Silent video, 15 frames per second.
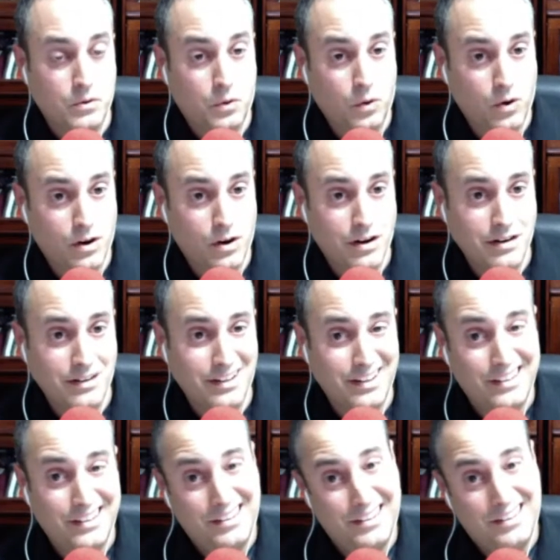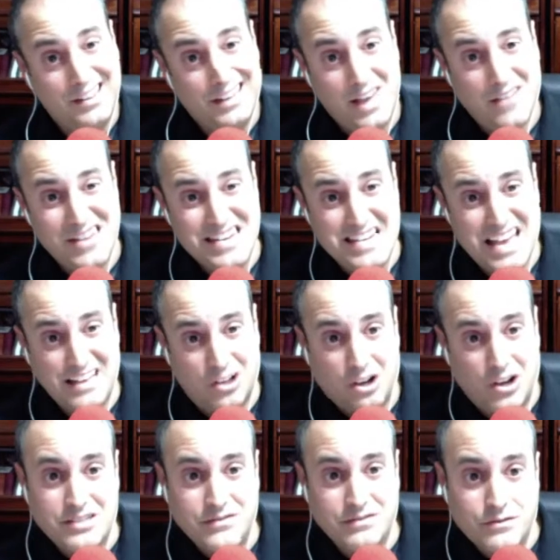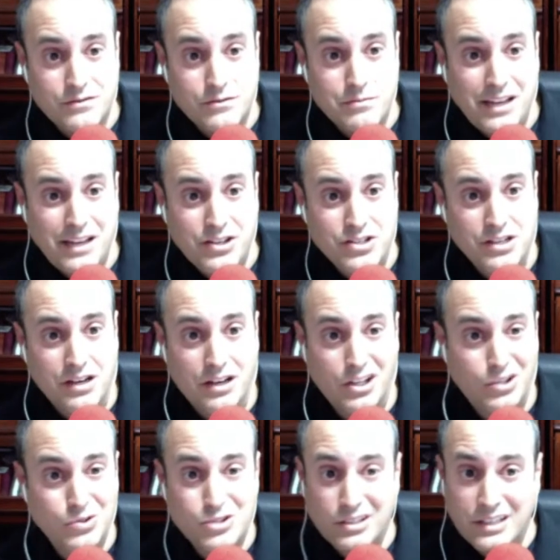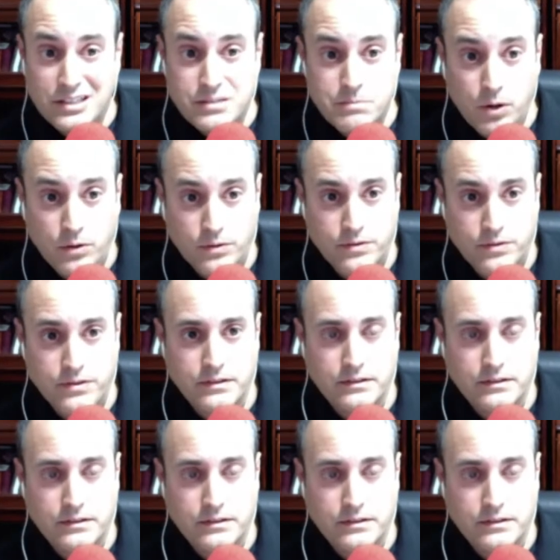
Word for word: or have a net loss of information. Usually it's both.